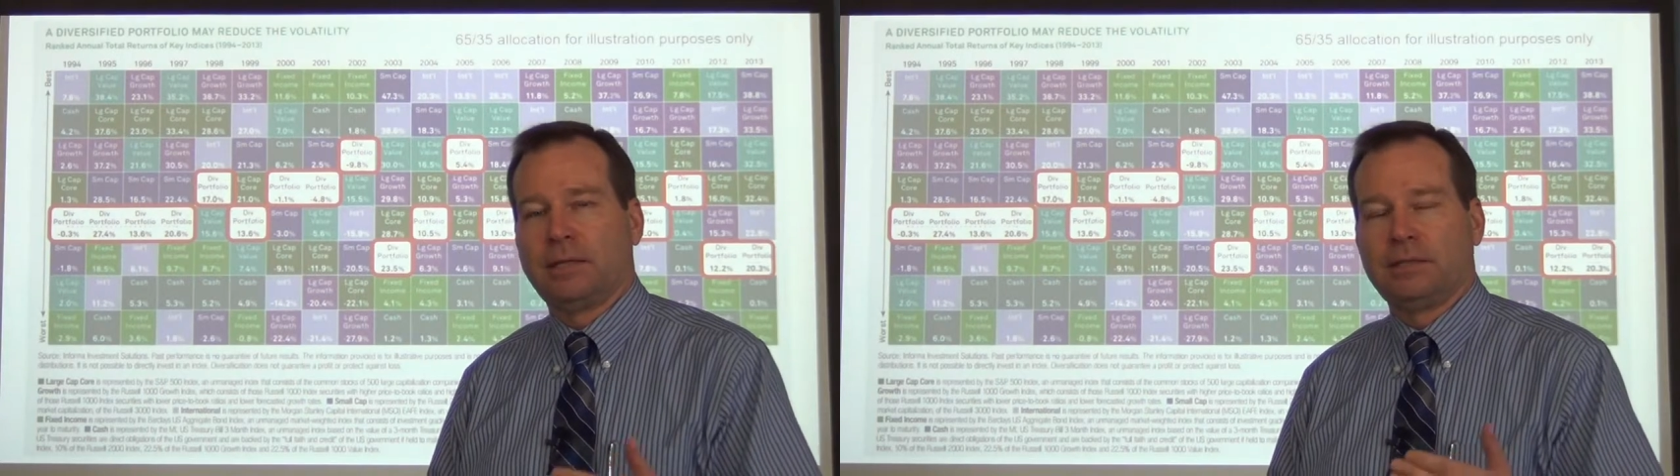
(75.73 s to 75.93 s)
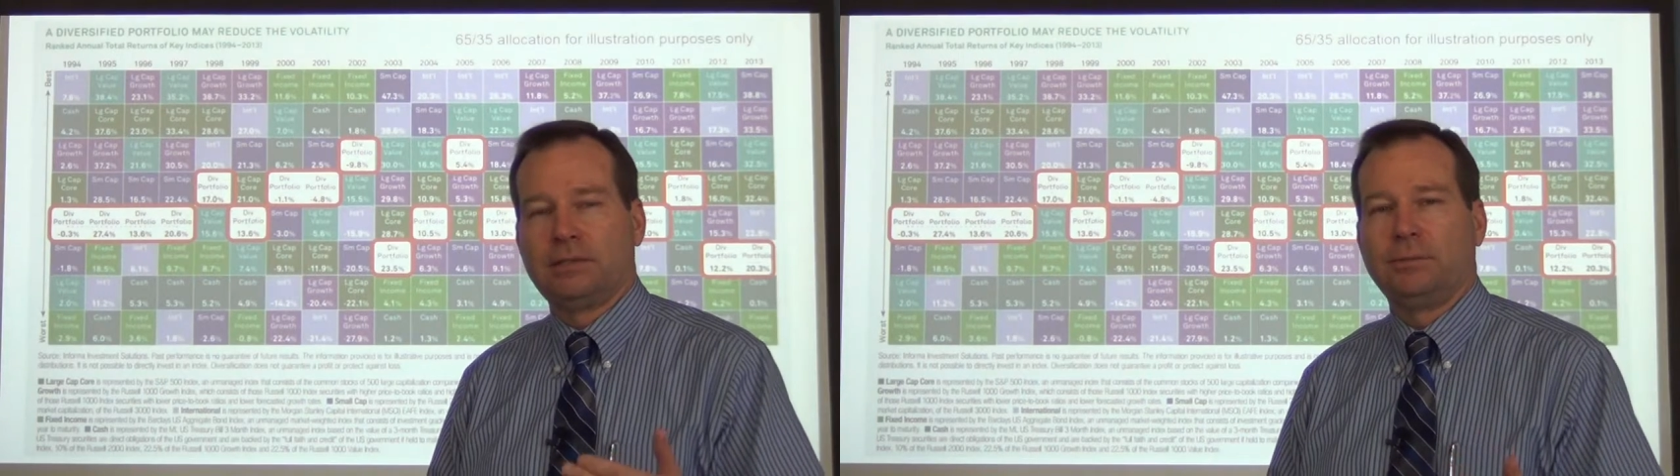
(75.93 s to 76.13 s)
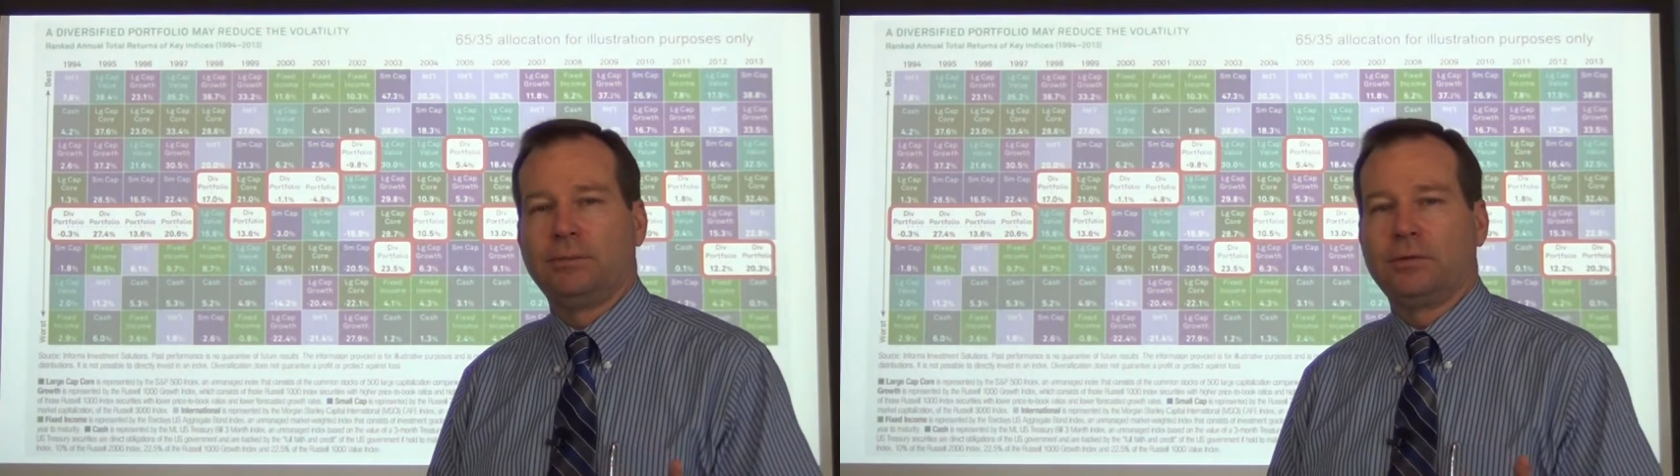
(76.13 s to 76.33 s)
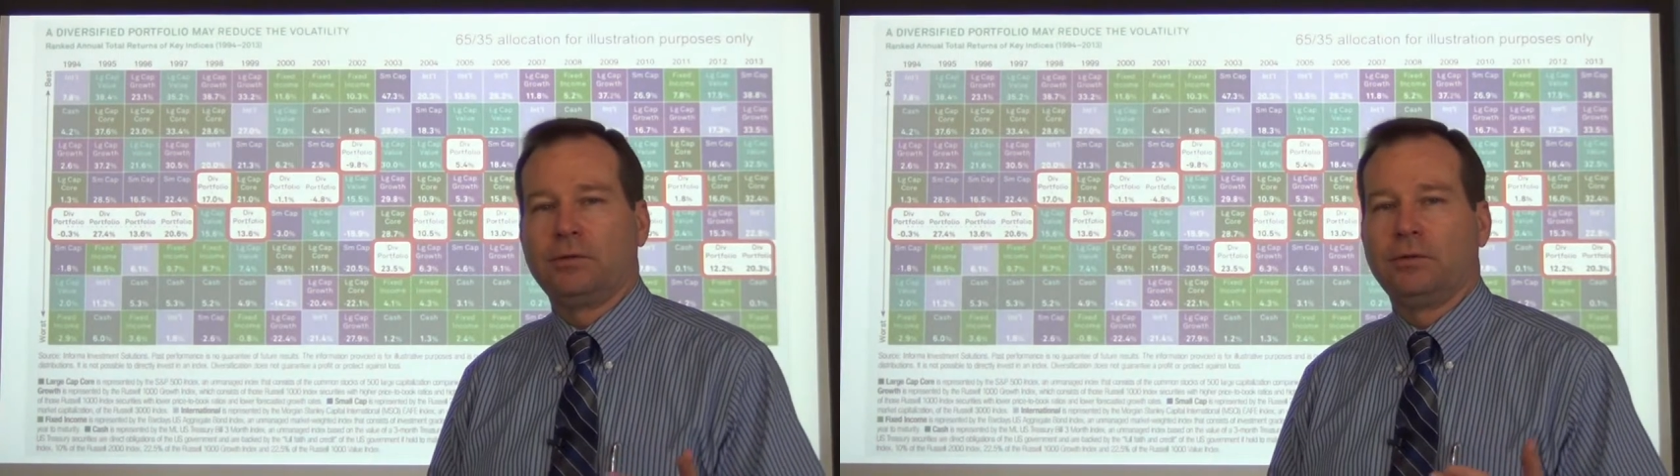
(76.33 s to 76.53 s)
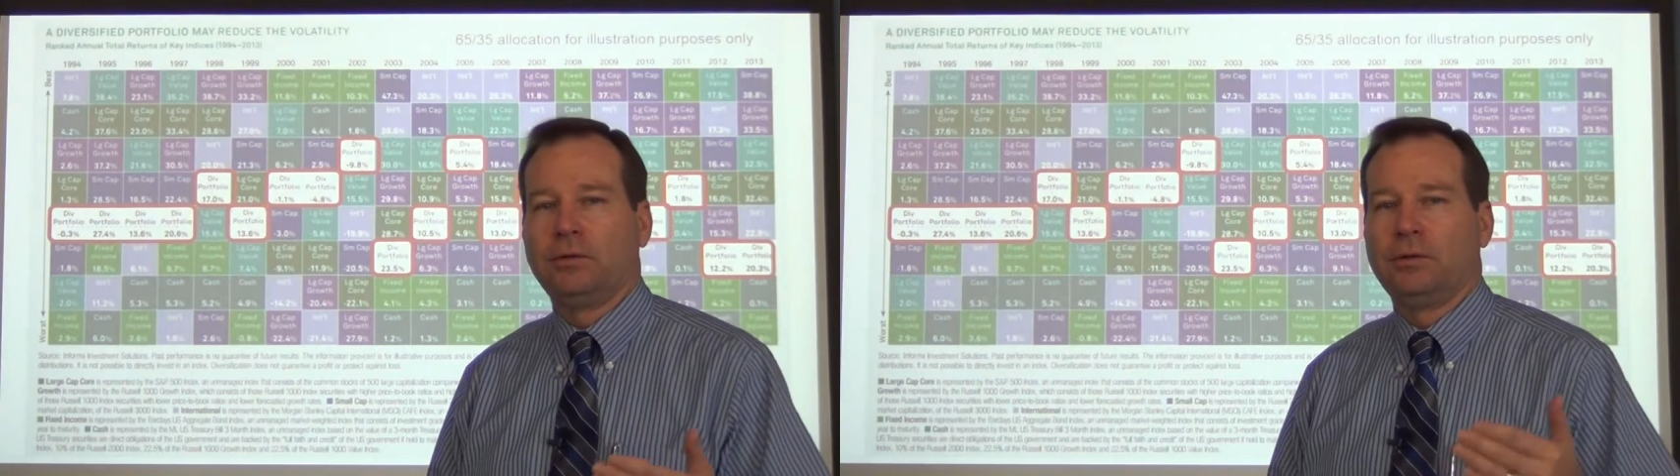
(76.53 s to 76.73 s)
A
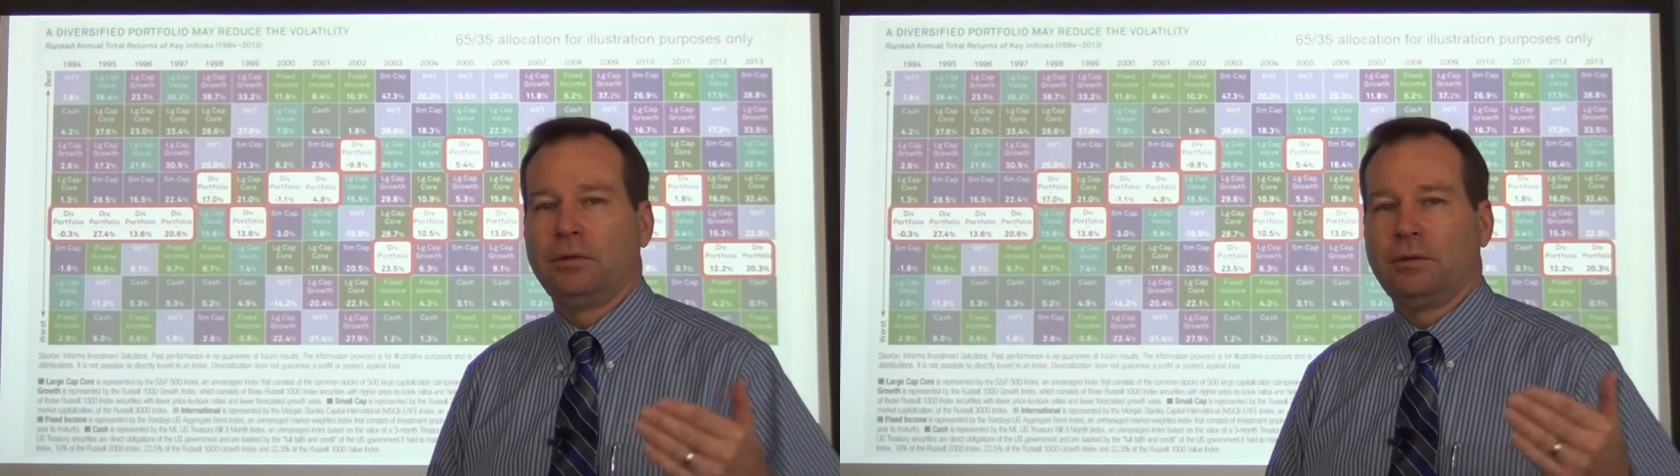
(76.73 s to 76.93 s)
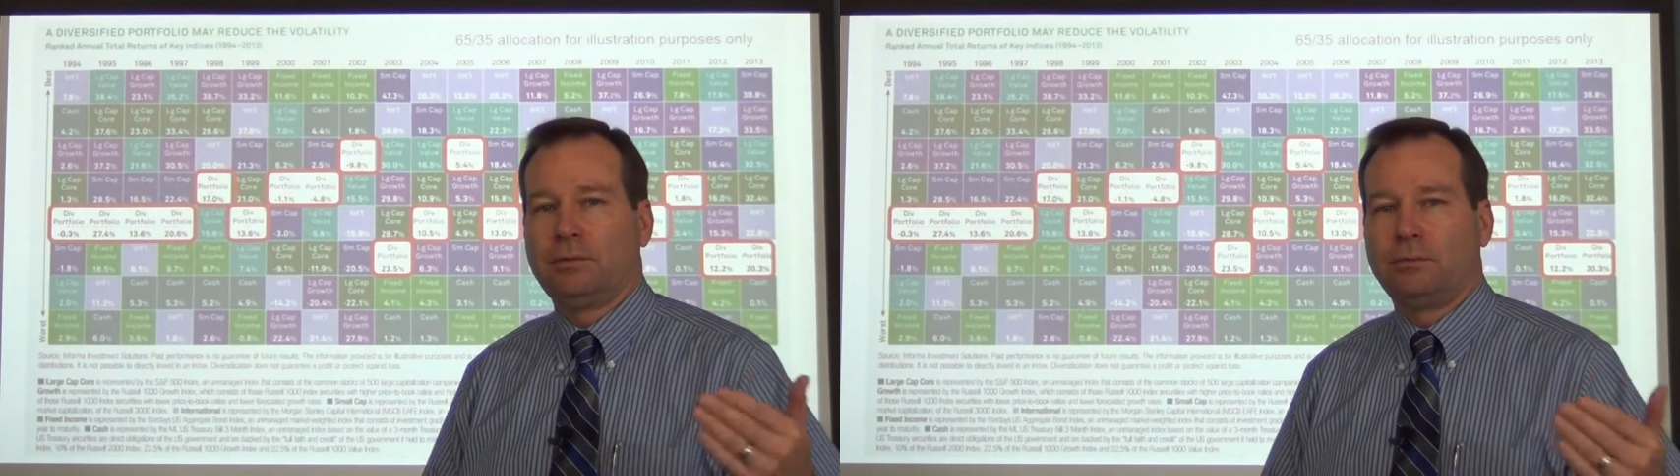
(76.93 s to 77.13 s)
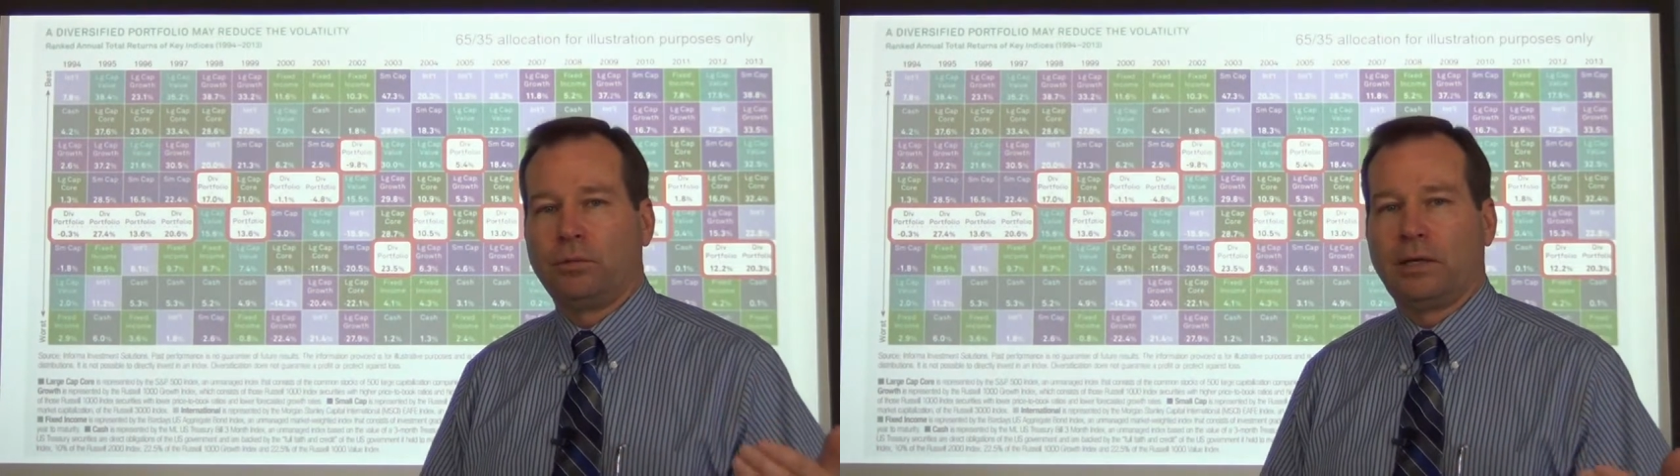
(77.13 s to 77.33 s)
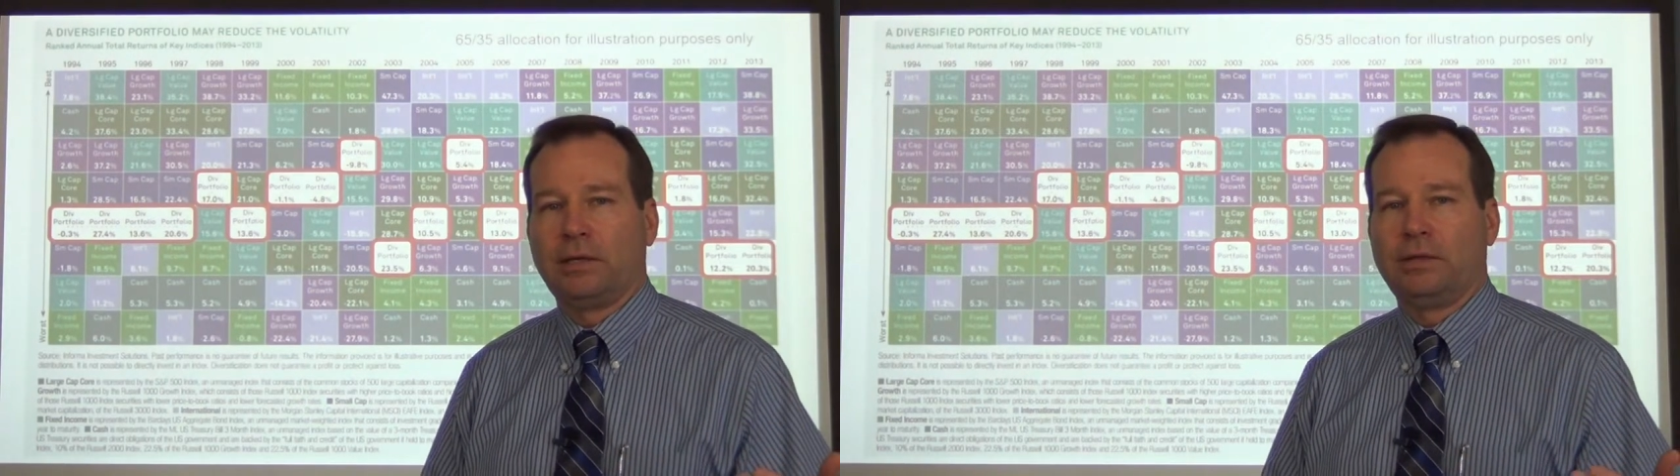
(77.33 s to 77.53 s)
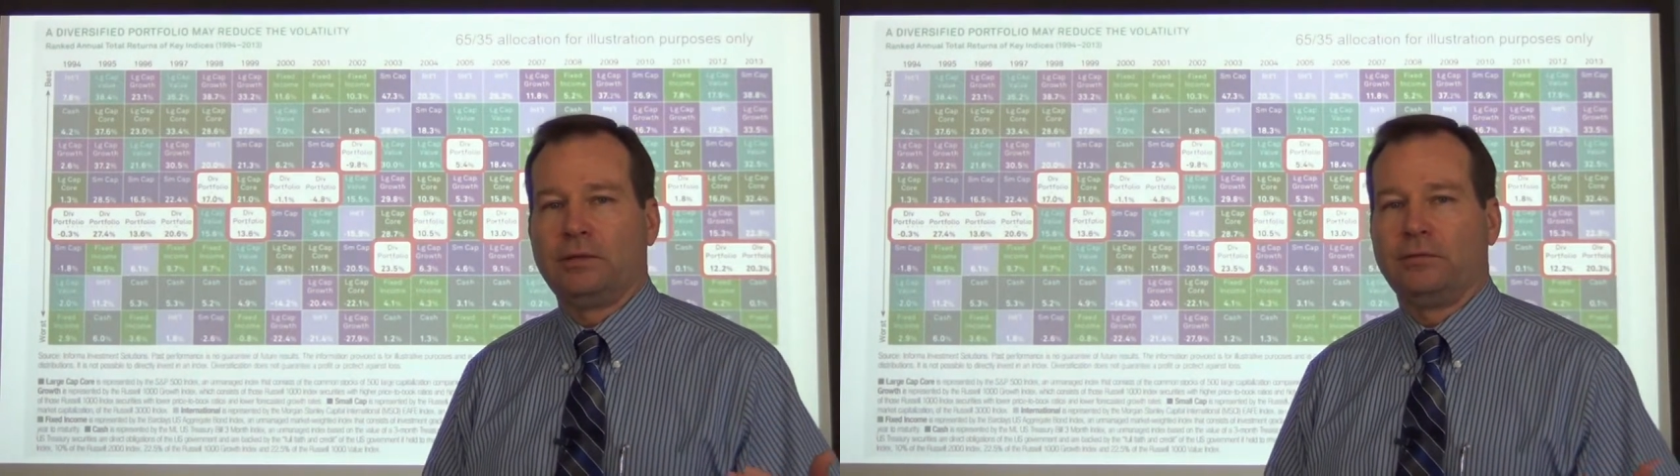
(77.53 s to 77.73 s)
typical
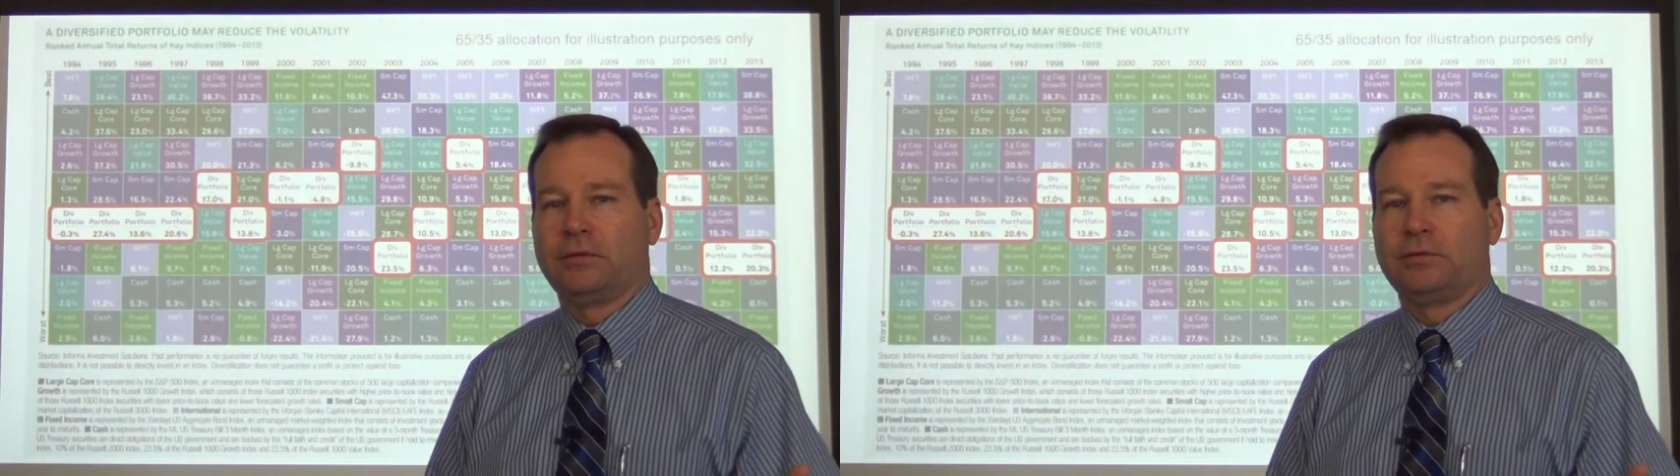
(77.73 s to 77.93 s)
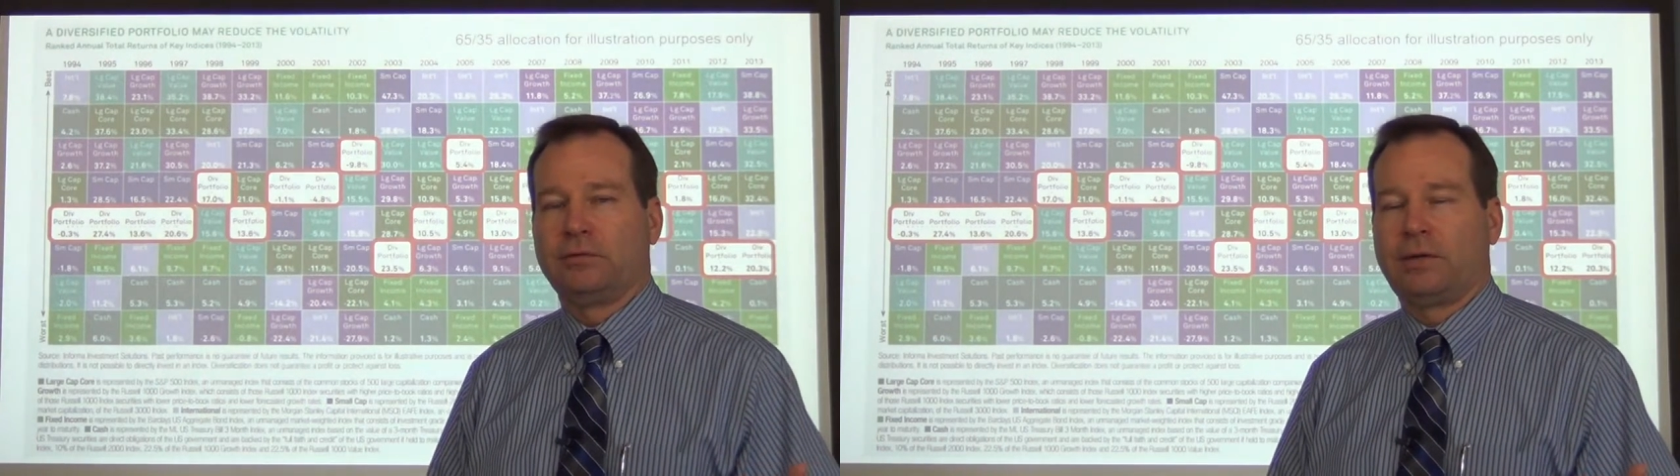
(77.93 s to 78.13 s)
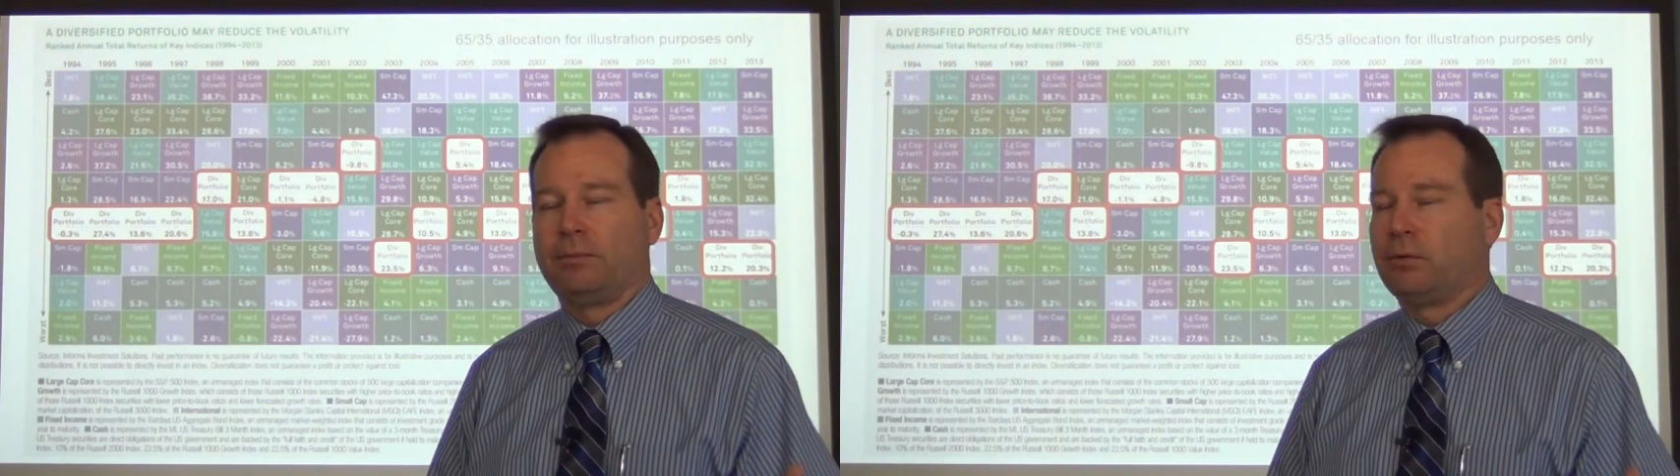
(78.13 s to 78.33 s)
broadly diversified